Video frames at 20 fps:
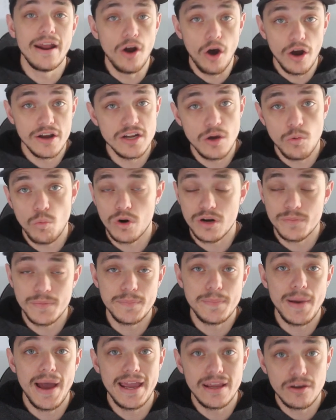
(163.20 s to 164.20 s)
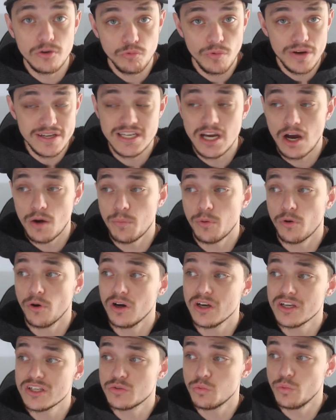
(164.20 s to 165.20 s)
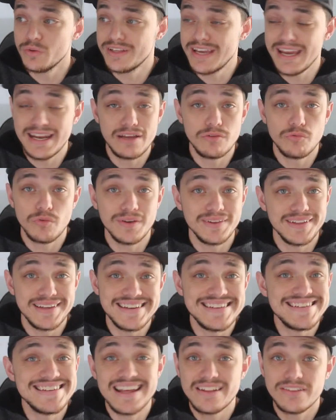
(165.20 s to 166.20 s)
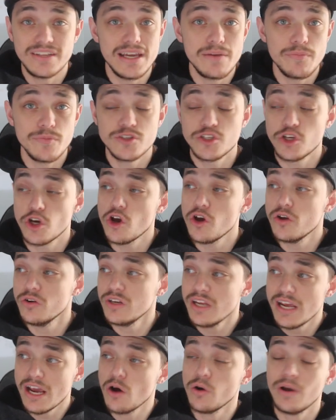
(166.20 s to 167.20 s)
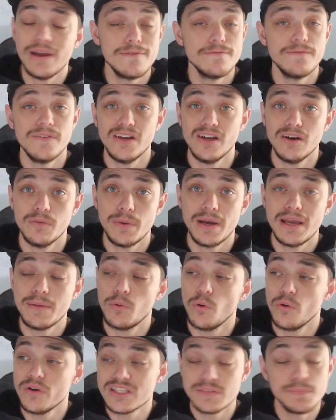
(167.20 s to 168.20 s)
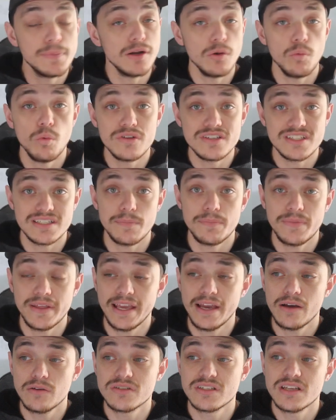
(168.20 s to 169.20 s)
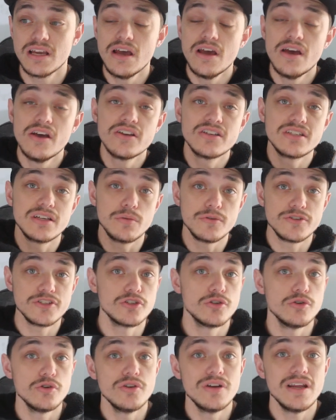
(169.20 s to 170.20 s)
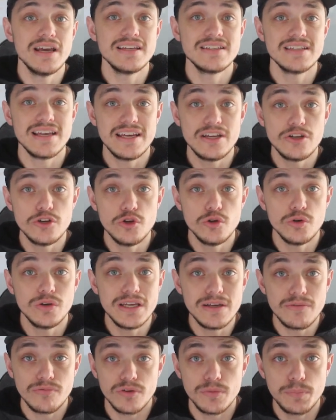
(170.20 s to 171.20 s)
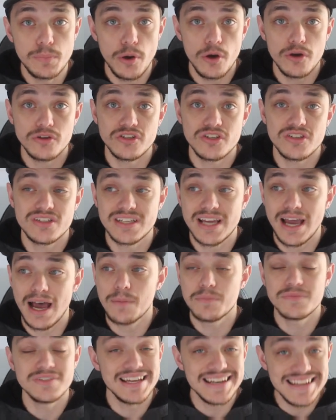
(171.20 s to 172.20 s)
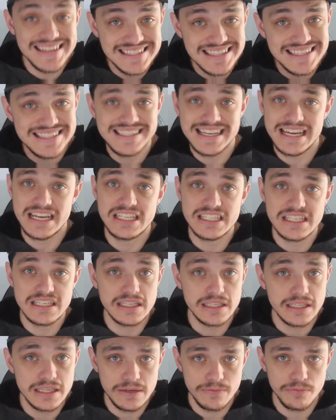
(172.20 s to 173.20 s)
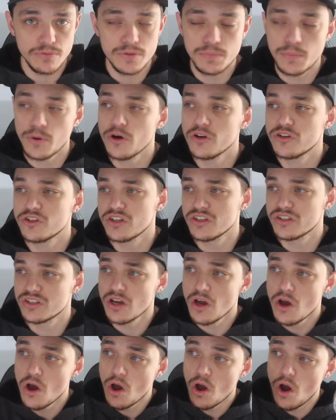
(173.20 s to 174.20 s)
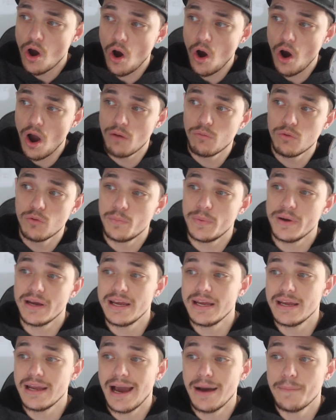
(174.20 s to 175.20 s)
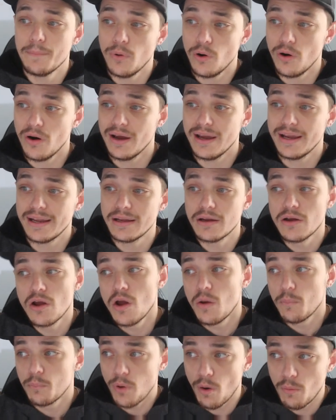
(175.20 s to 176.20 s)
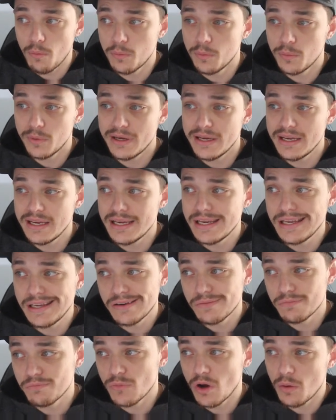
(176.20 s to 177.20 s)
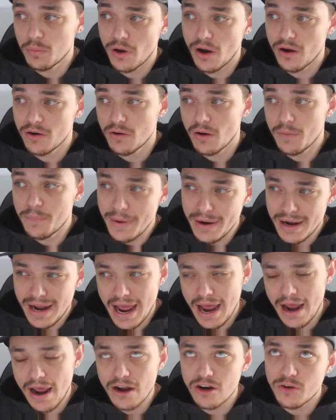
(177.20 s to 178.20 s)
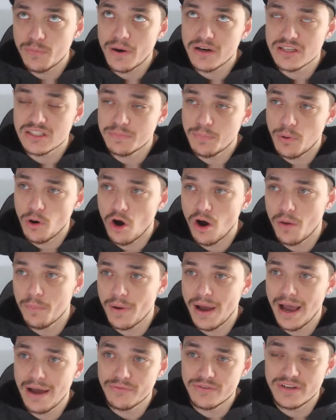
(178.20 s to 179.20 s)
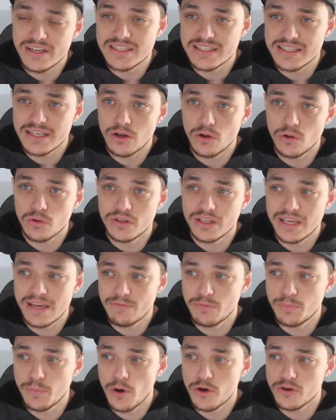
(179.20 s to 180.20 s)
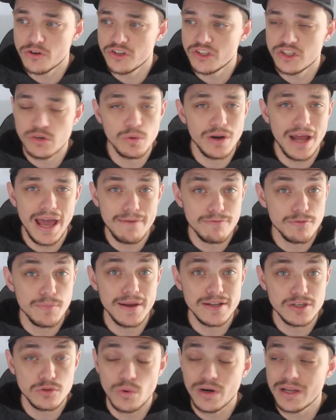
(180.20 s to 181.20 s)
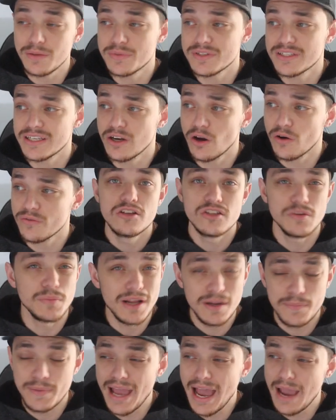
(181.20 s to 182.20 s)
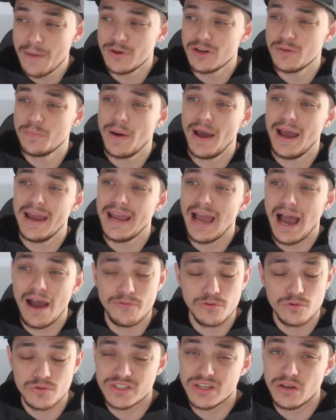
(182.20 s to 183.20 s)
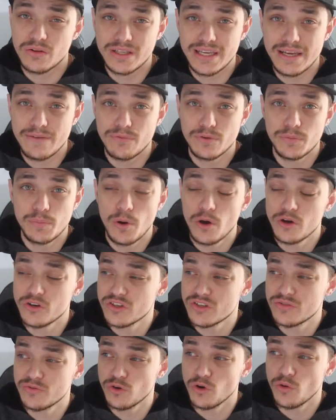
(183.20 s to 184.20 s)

and I don't want to be paying retail price with getting really nothing in return. Yeah, I'll get VIP points, but I want something else. So as soon as a new gift with purchase comes, that is a decent gift with purchase, I will be buying probably... I'm going about $100 a pop. After you sell the gift with purchase, you want to aim for about 20% off. So I'm going to be aiming to pay, after I sell the gift with purchase,